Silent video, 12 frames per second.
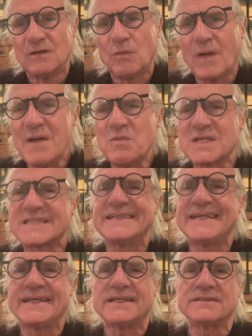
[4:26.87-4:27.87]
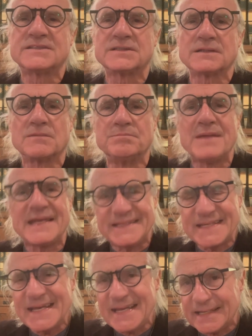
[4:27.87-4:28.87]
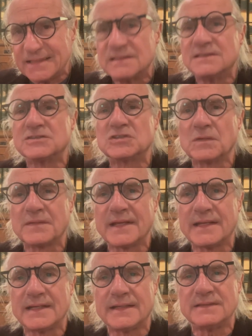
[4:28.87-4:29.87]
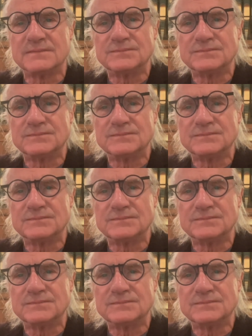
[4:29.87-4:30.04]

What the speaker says: why wasn't it maintained so that